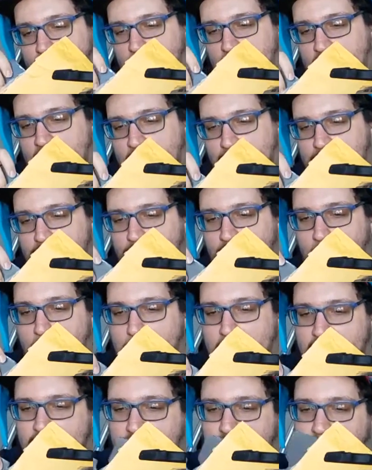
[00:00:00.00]
my absolute
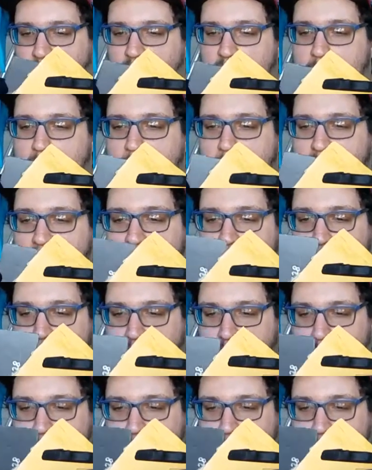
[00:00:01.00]
best friend made for